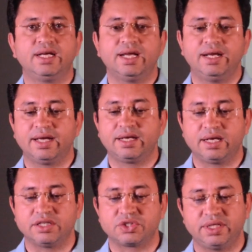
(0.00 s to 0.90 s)
like an
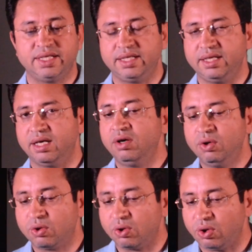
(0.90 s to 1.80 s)
agricultural area
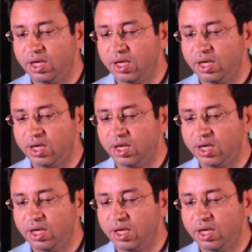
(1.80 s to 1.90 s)
or